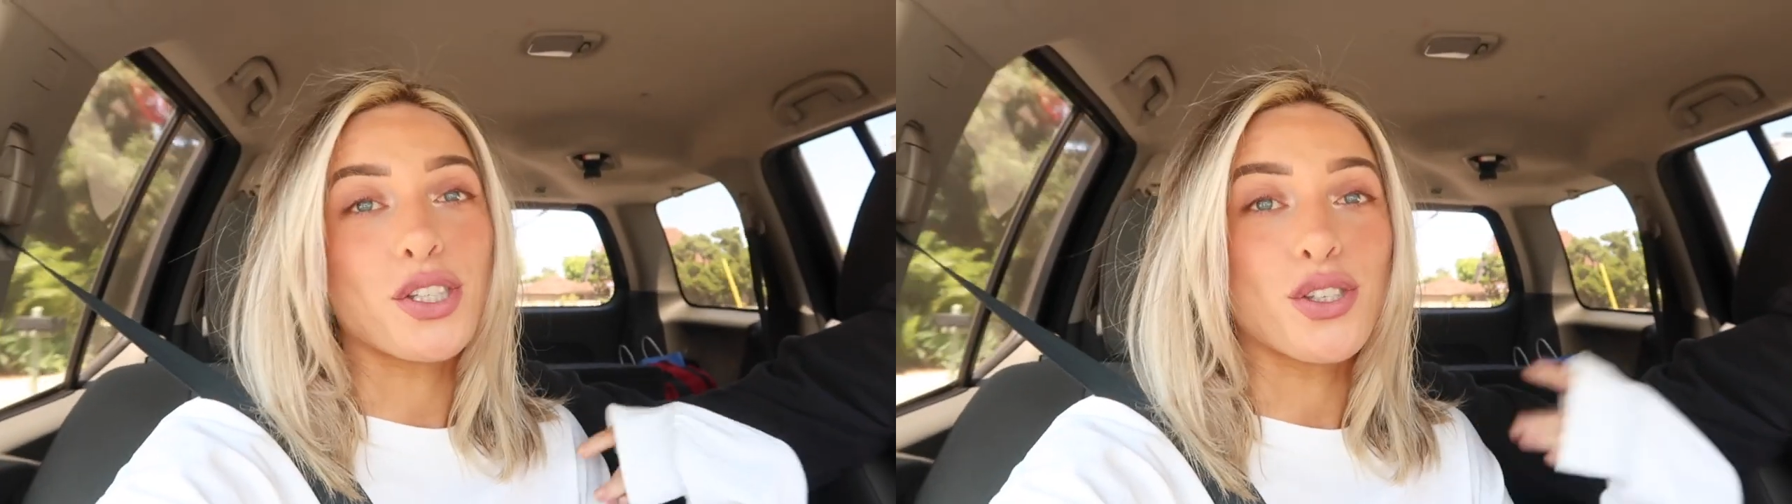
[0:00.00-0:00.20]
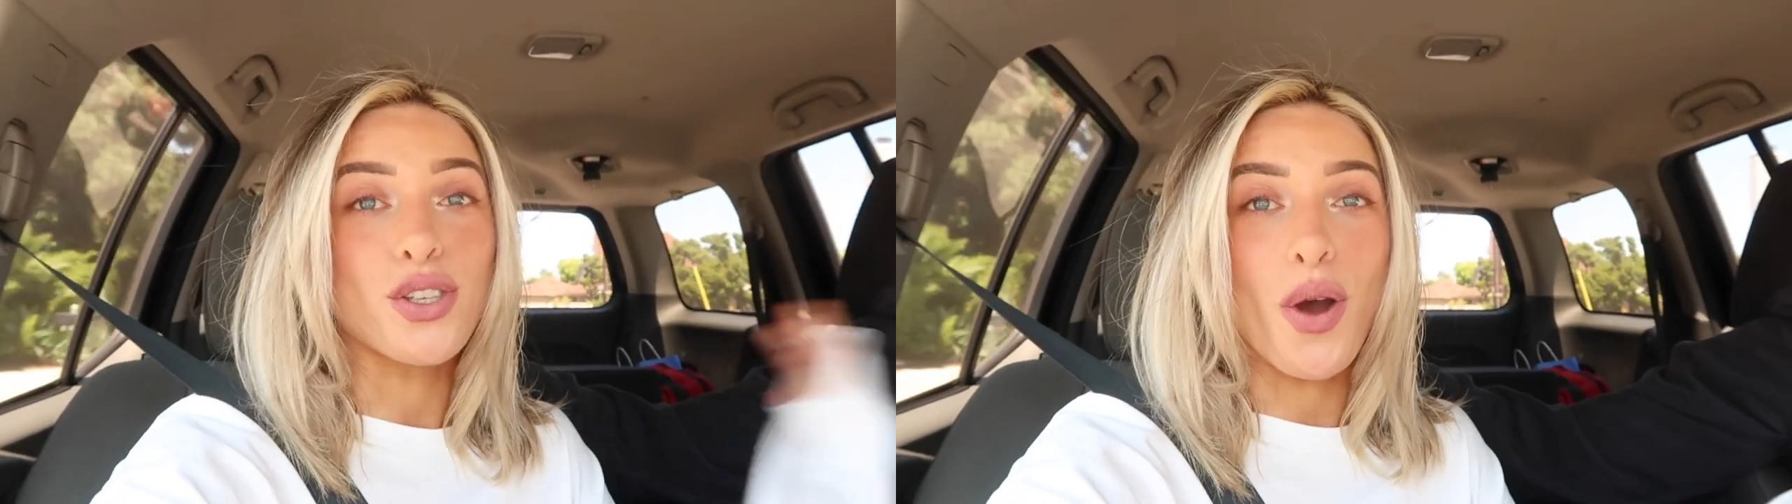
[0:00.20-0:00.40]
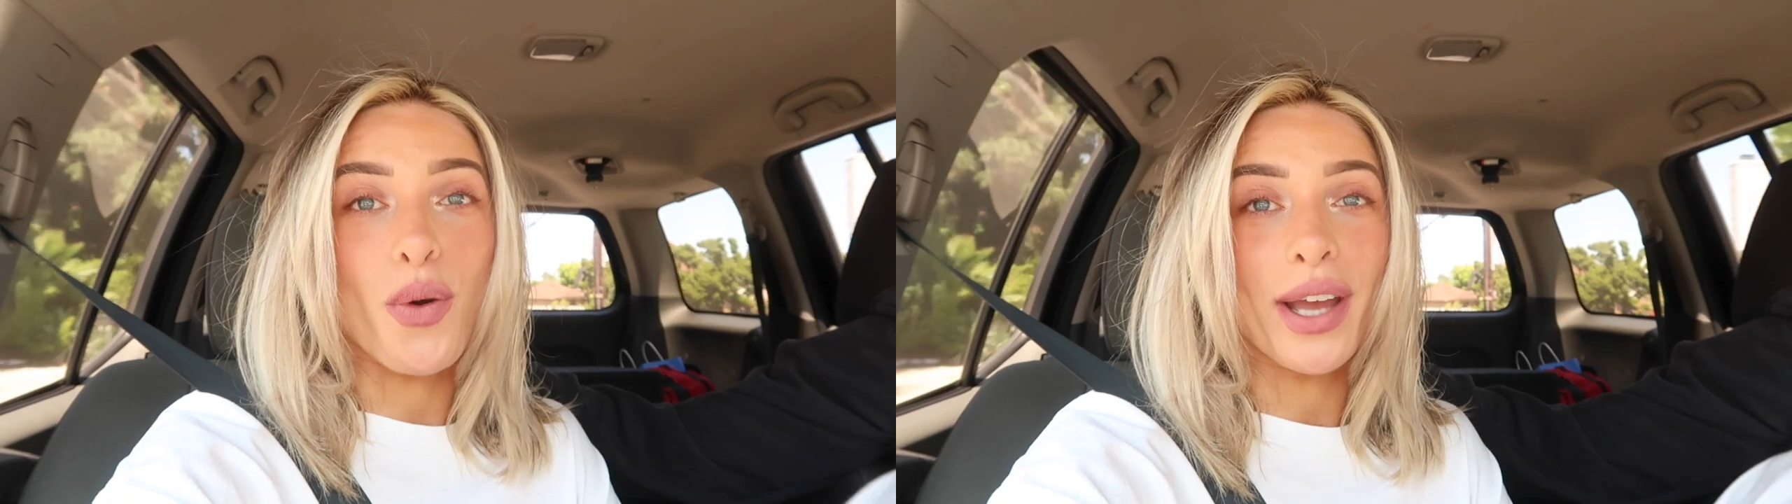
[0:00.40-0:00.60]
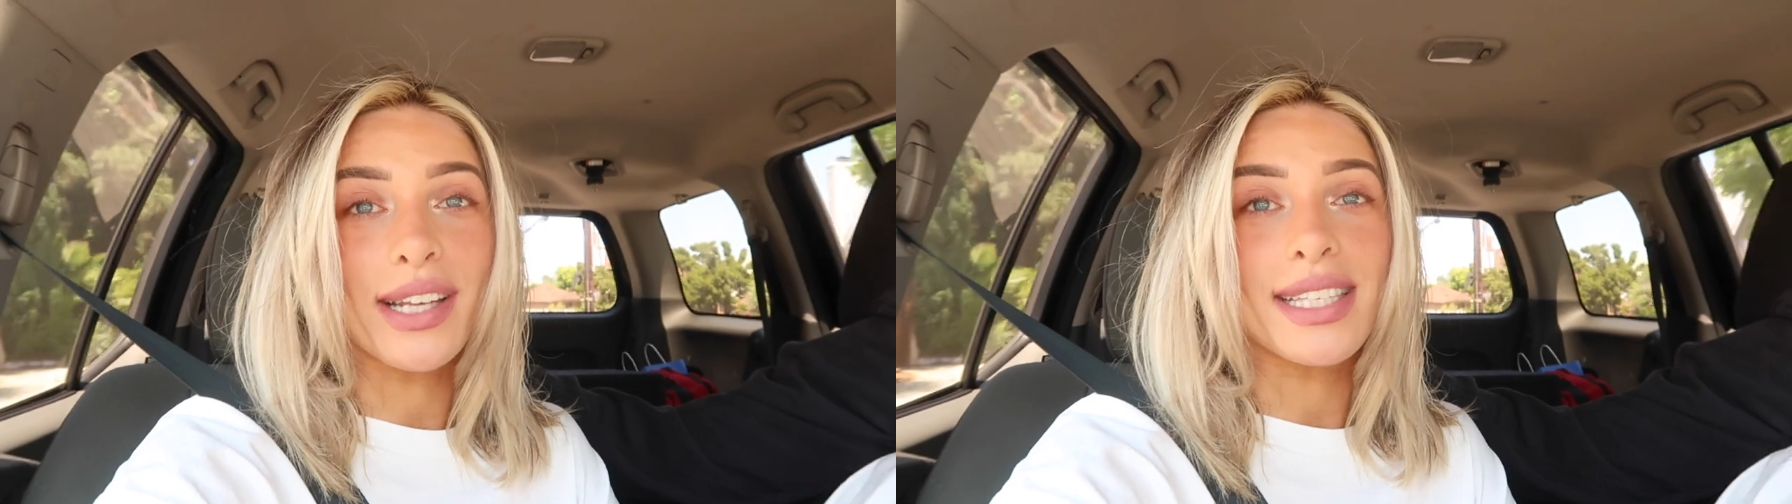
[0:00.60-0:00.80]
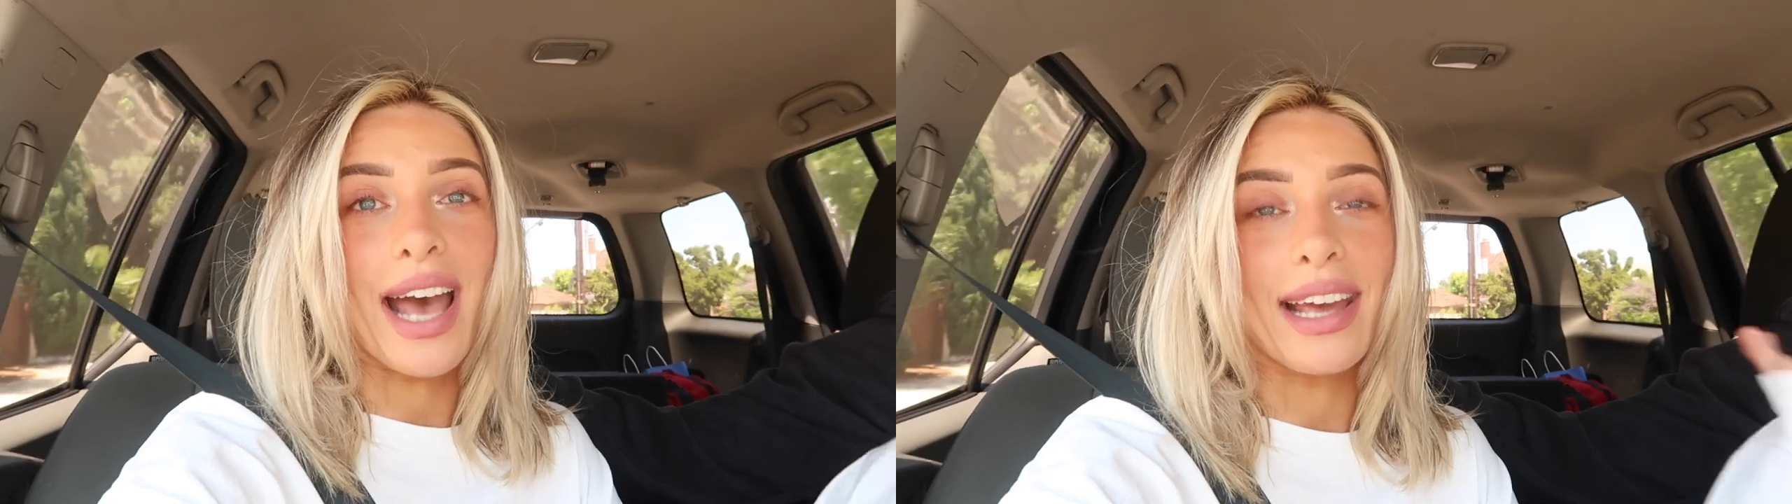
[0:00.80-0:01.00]
so
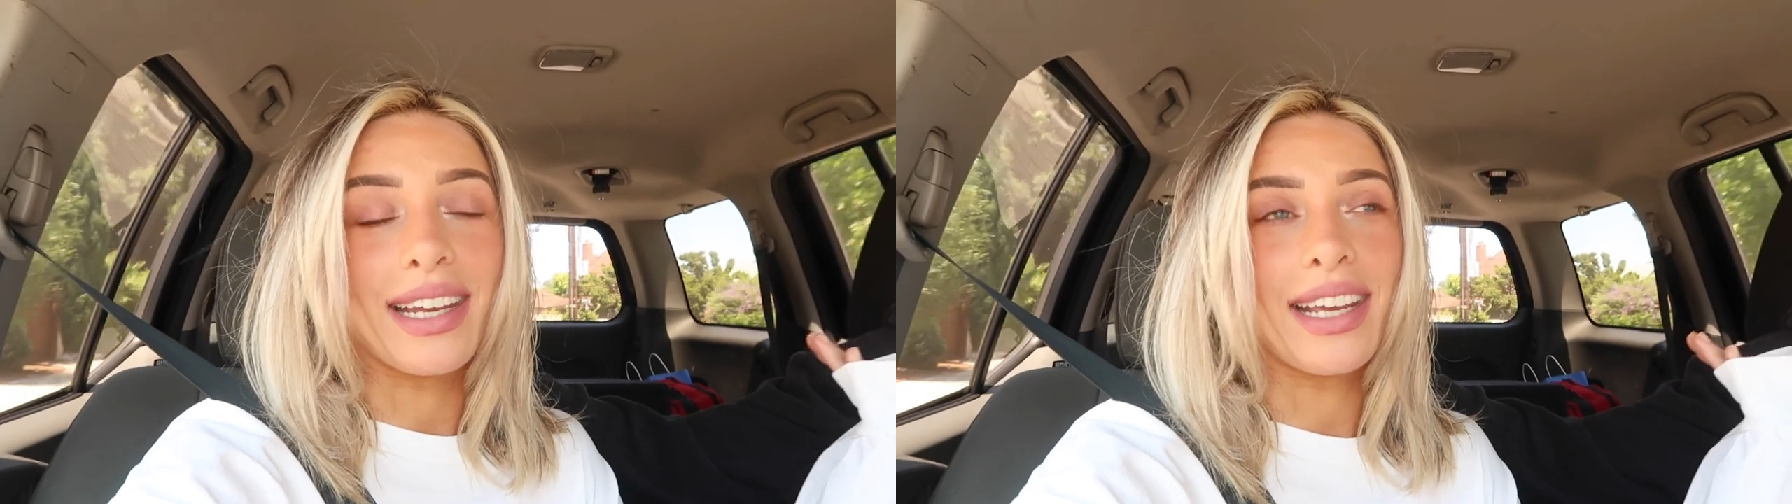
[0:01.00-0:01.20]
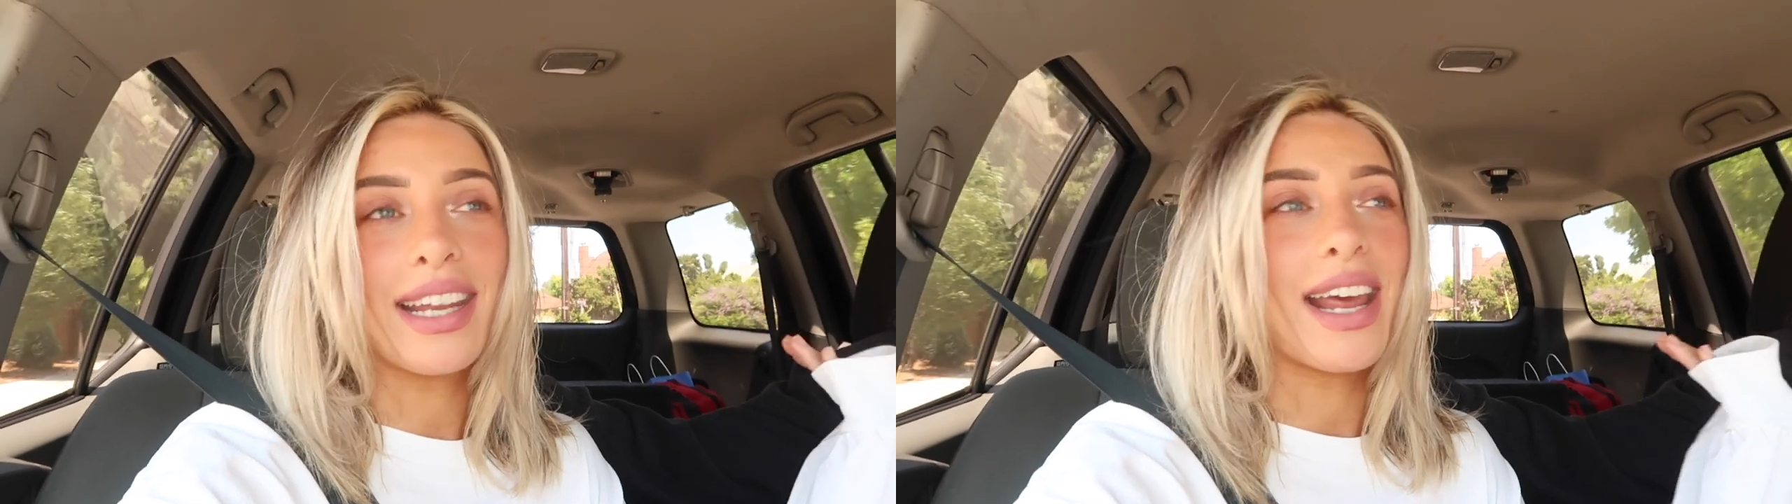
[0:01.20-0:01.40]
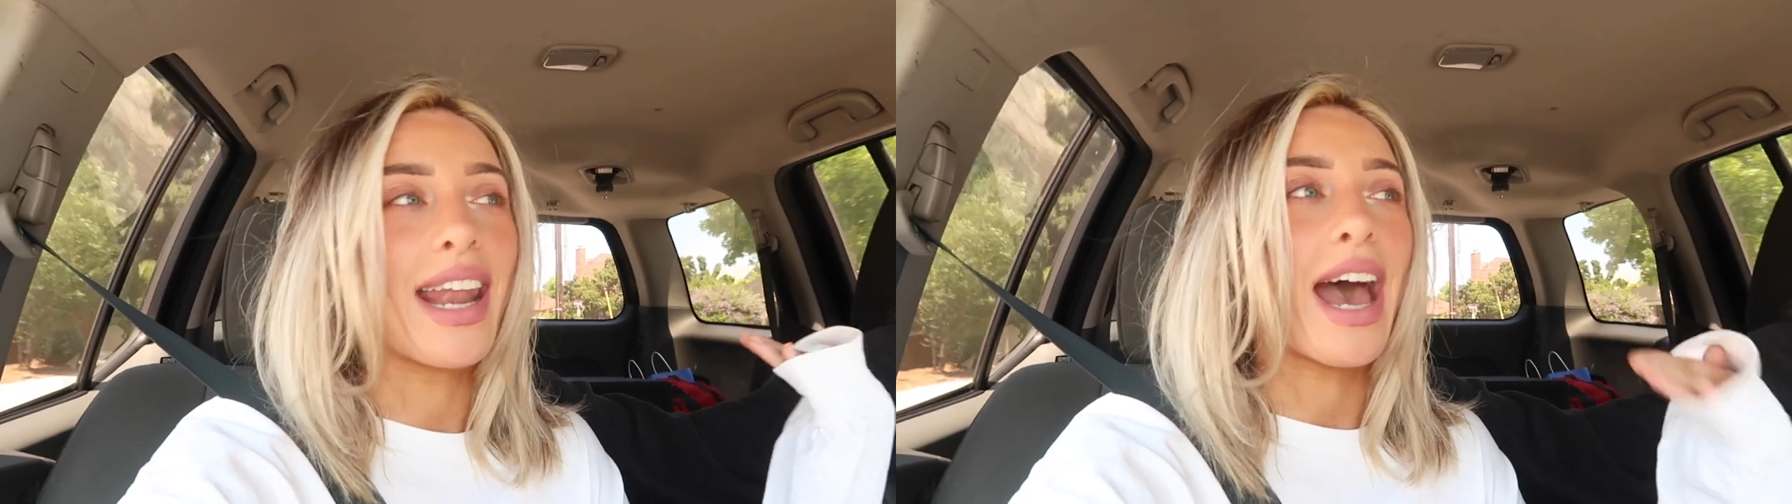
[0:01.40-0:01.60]
excited and